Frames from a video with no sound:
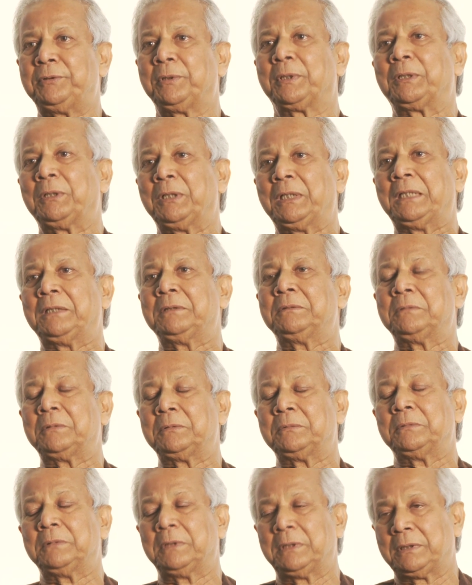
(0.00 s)

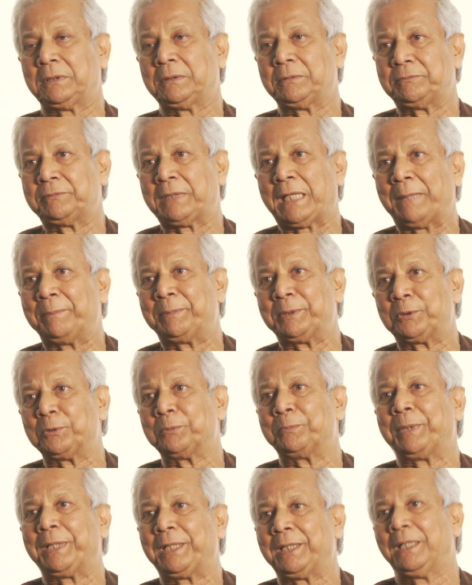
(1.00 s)
are happy
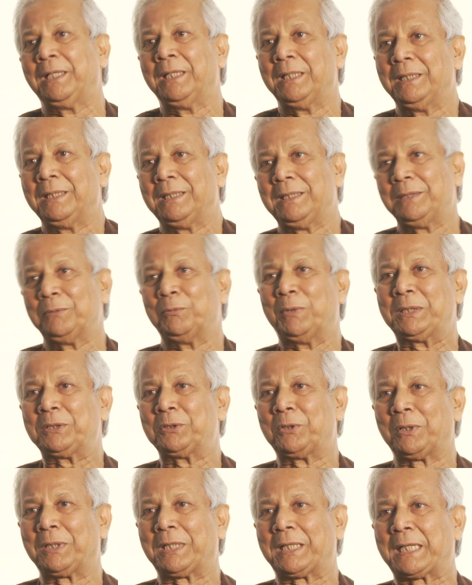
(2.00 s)
to pay
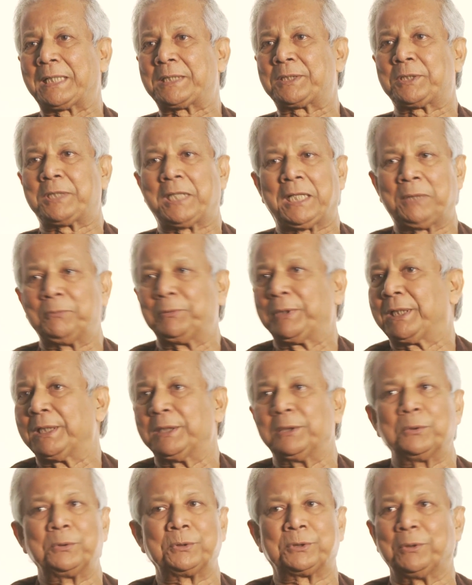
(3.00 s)
$1 extra, we
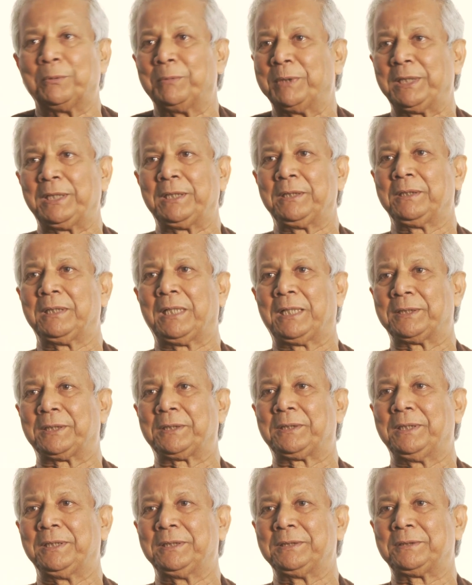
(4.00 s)
can do so many
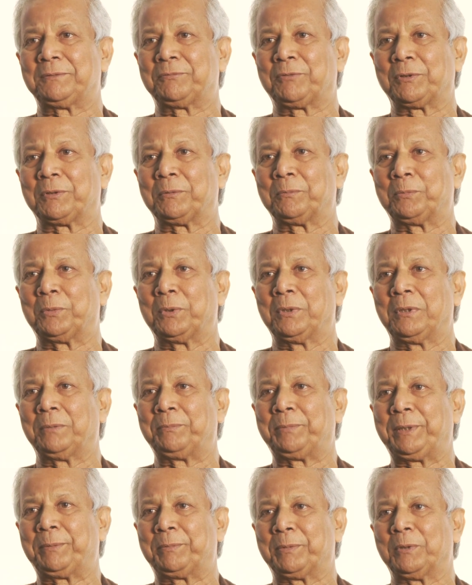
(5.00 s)
other things for the
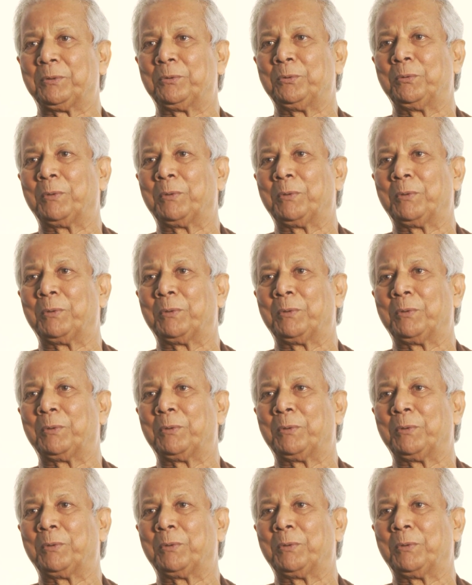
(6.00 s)
people who